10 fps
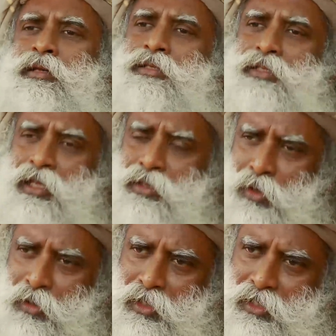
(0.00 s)
Sense
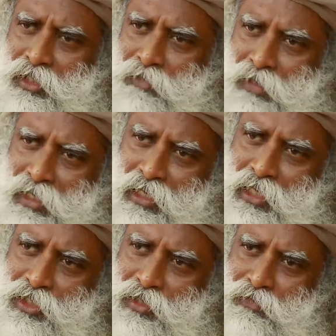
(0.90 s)
organs in the very
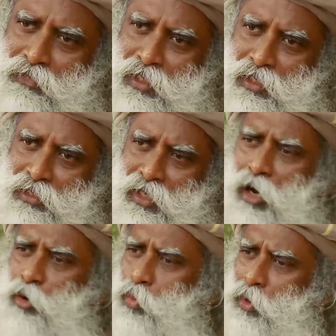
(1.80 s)
nature of things are
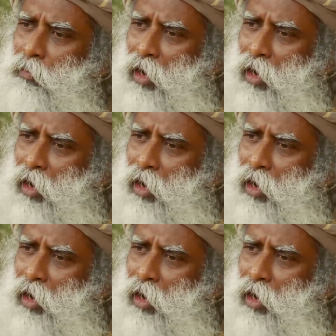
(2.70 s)
outward